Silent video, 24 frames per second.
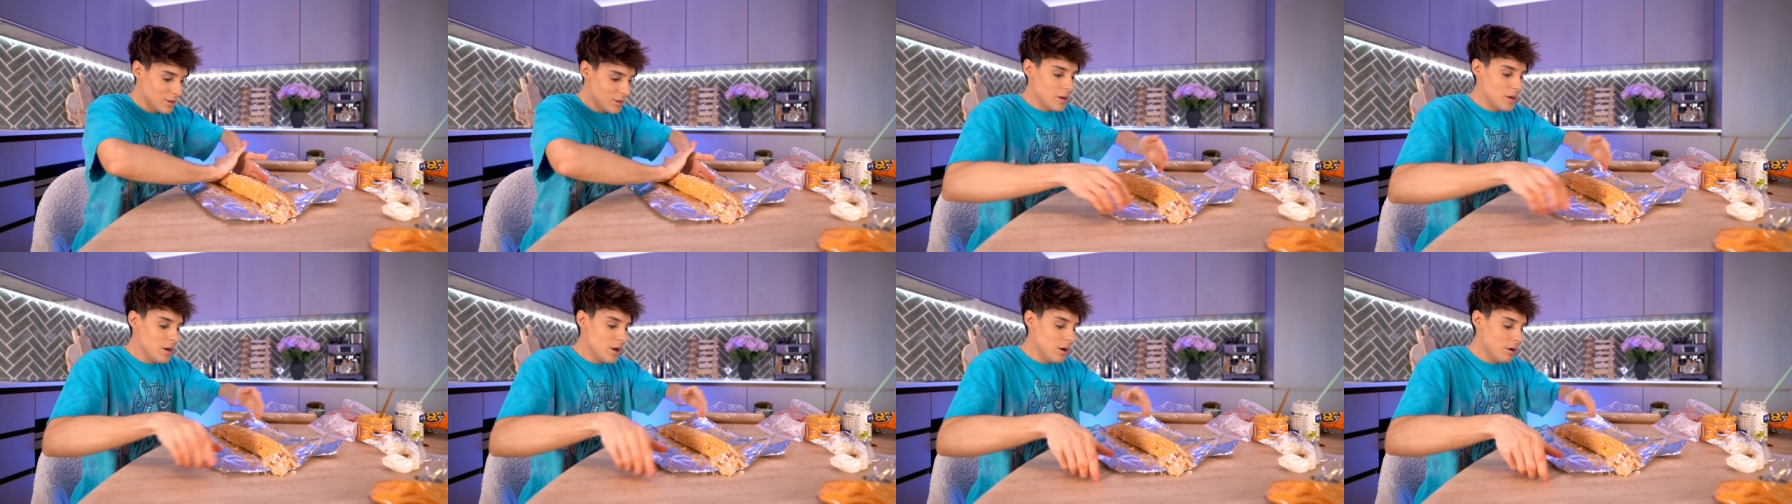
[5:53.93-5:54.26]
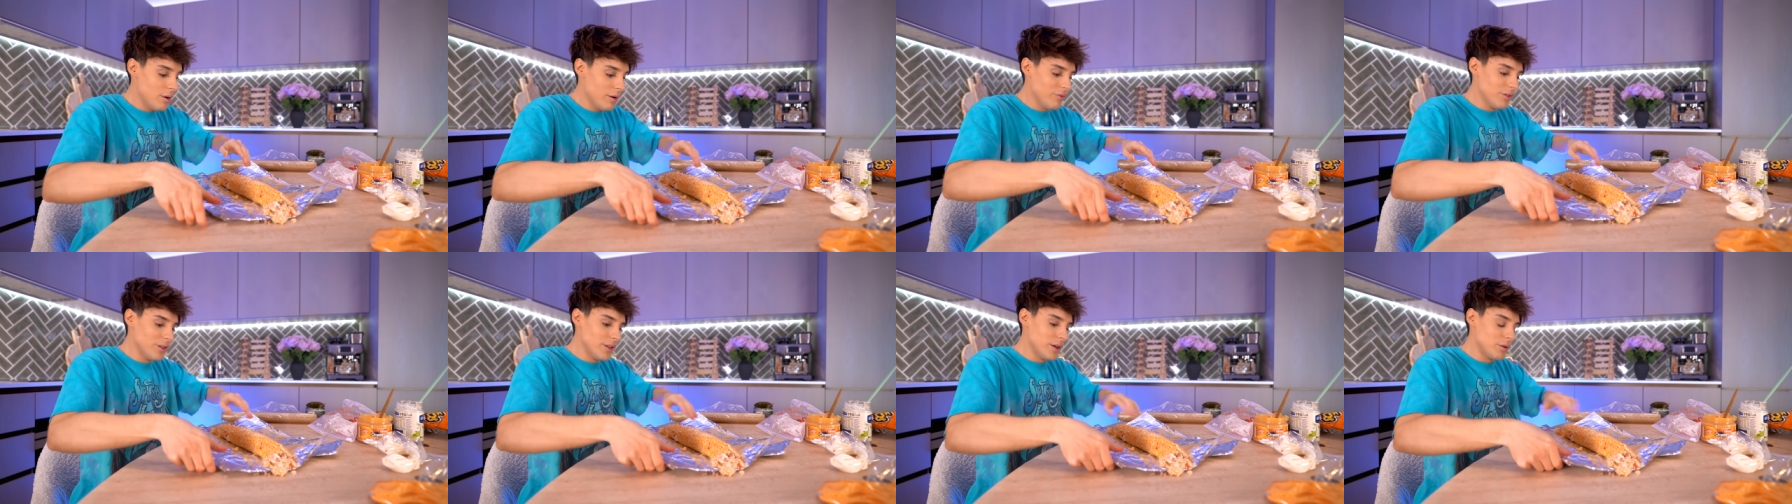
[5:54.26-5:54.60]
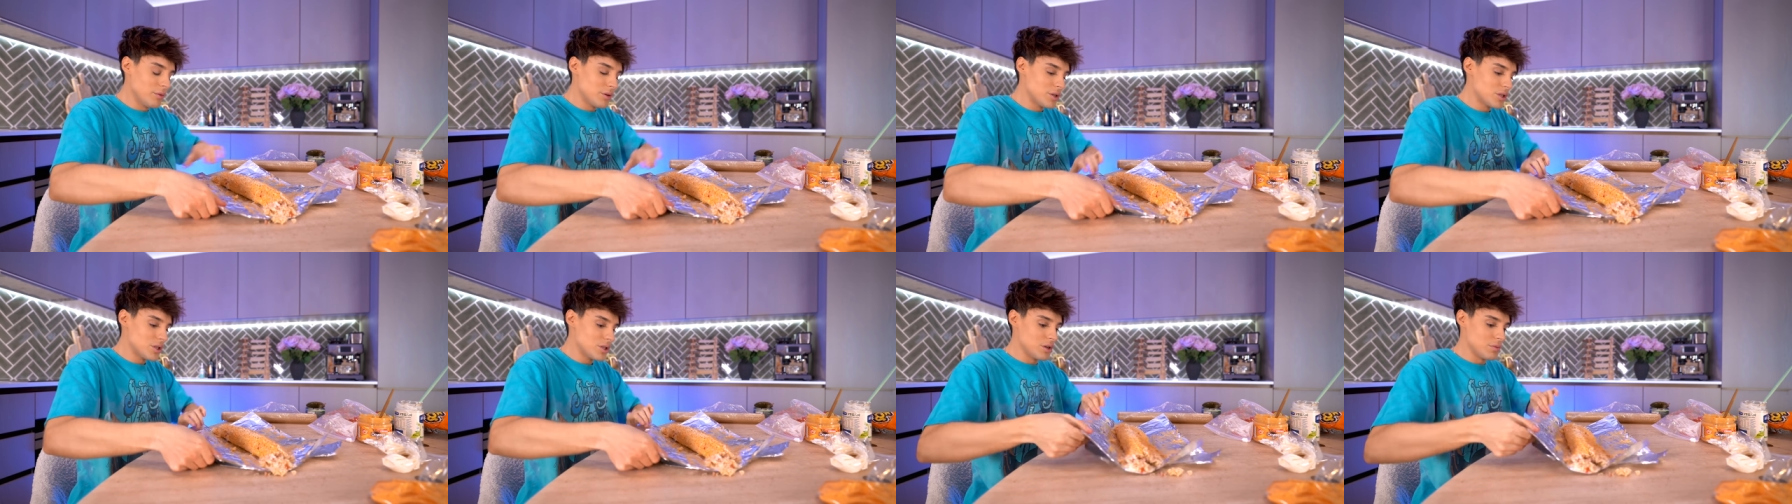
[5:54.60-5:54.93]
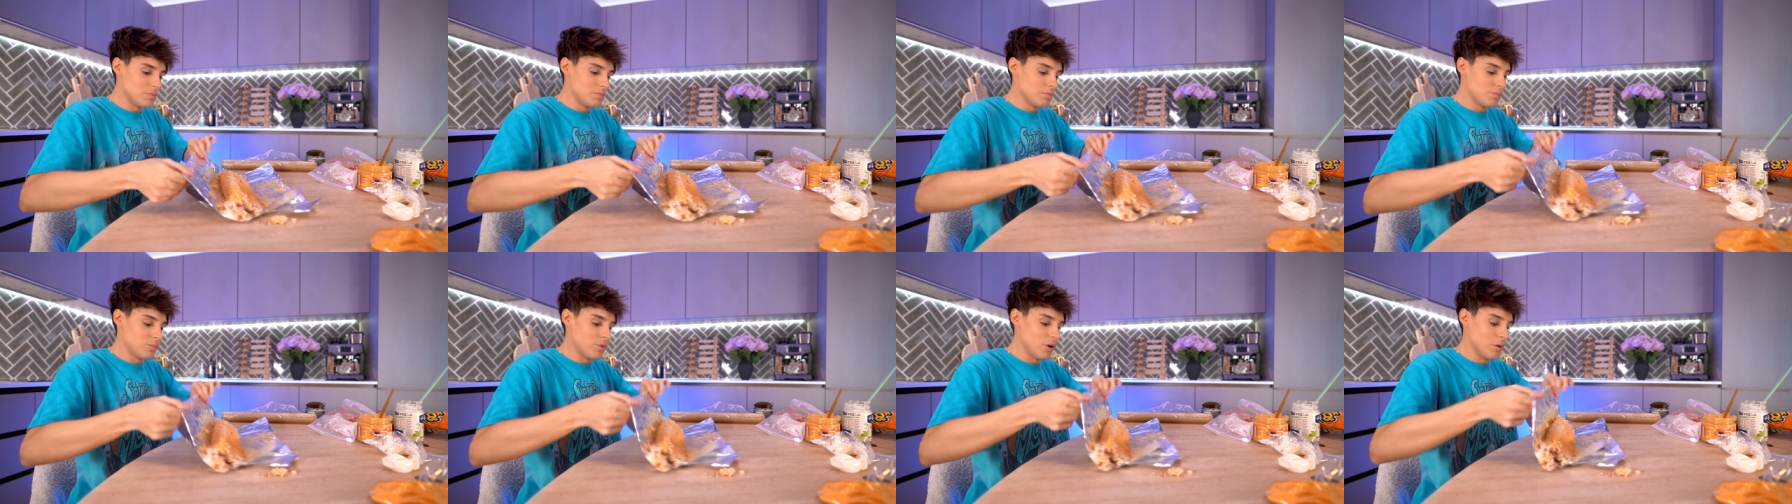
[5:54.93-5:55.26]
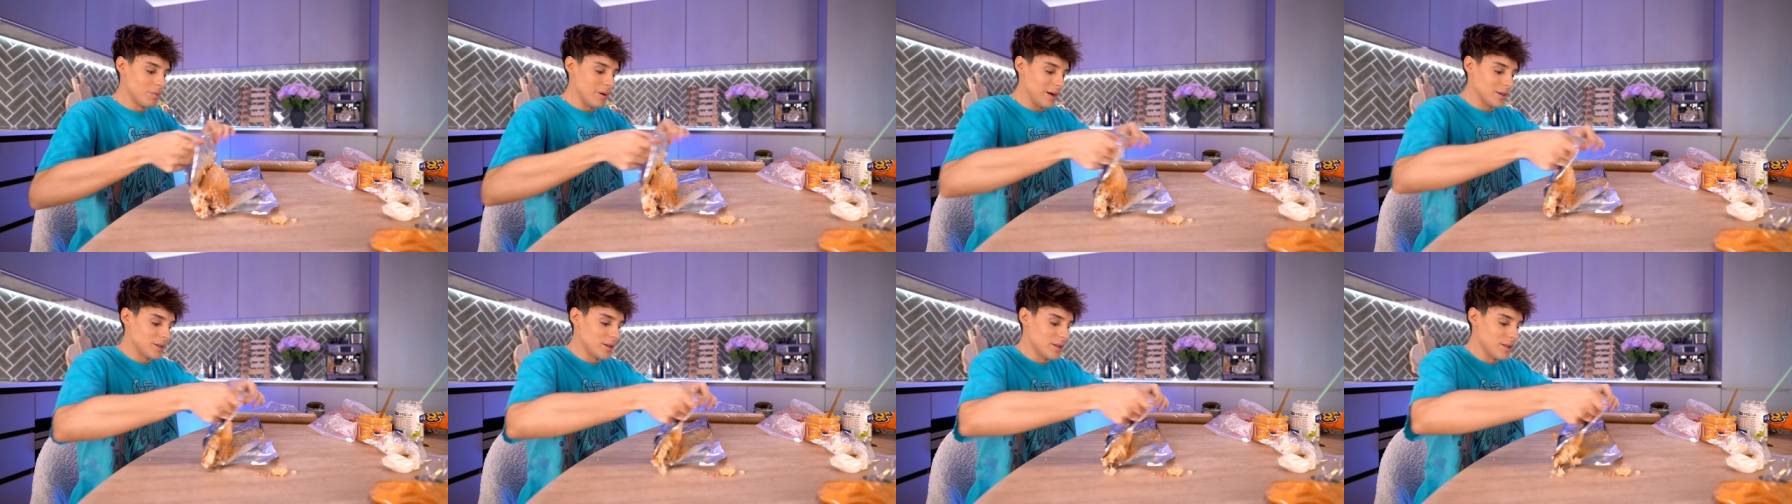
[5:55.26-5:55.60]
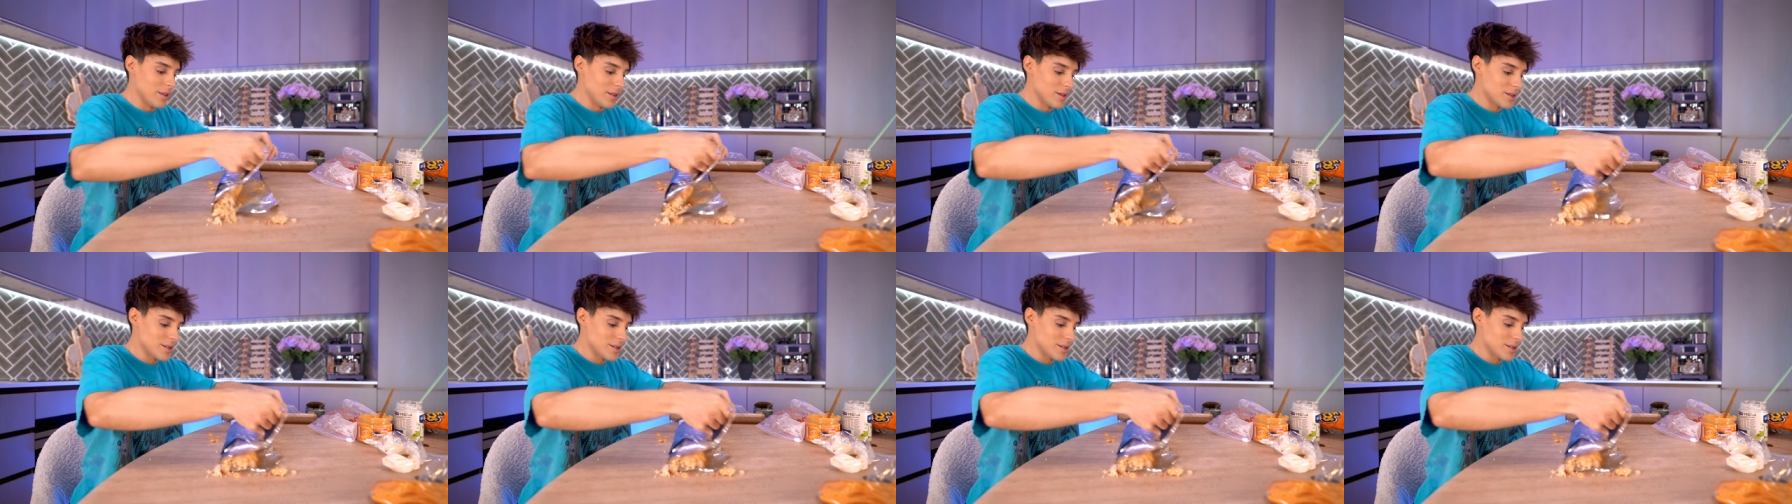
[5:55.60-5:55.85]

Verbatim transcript: No, I feel like we should go back to the other